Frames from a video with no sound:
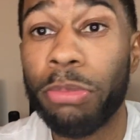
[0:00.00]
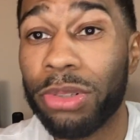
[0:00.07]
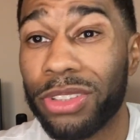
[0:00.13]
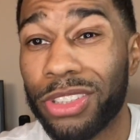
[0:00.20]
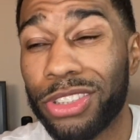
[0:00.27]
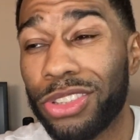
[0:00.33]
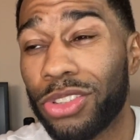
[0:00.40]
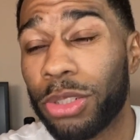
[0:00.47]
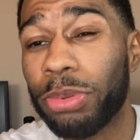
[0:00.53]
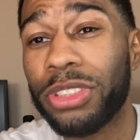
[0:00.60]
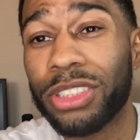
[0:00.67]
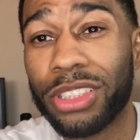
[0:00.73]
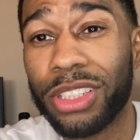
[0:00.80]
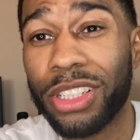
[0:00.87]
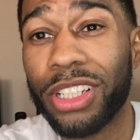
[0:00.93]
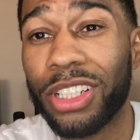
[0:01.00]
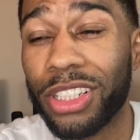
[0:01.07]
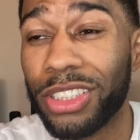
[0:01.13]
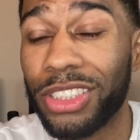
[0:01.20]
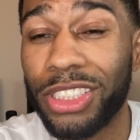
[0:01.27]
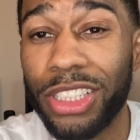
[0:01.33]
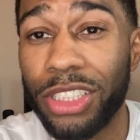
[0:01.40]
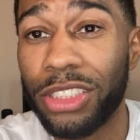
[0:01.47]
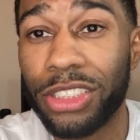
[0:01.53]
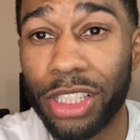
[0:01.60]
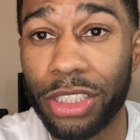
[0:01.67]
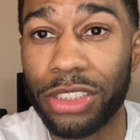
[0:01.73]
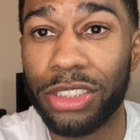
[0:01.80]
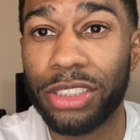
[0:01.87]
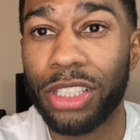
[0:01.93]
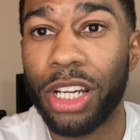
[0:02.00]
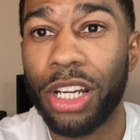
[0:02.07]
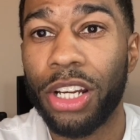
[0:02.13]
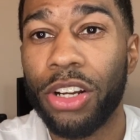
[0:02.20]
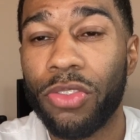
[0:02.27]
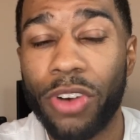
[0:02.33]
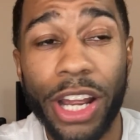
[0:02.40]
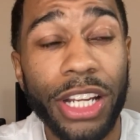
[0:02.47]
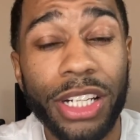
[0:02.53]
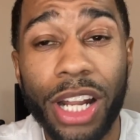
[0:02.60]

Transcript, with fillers: But the scriptures are there to teach us, right?